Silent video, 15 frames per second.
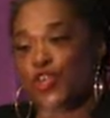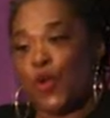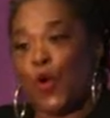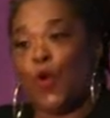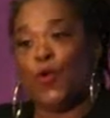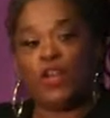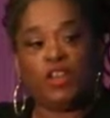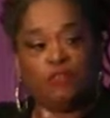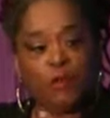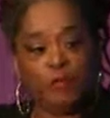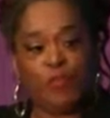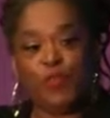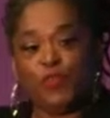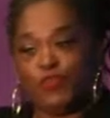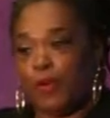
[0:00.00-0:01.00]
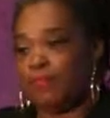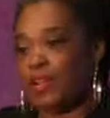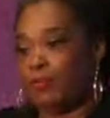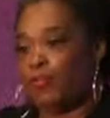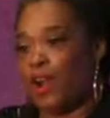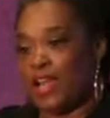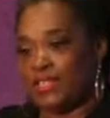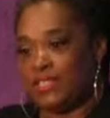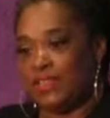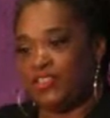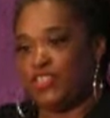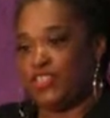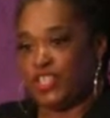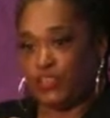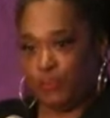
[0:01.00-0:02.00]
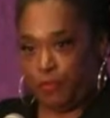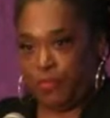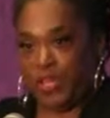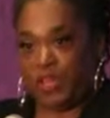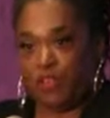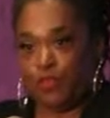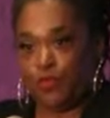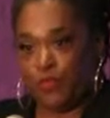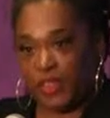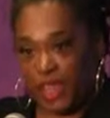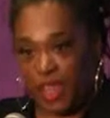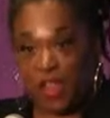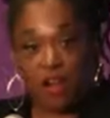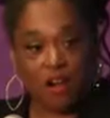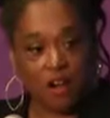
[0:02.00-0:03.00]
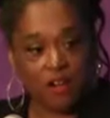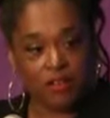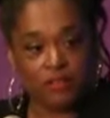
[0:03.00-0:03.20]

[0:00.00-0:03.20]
totally removed from the process just for being who they are.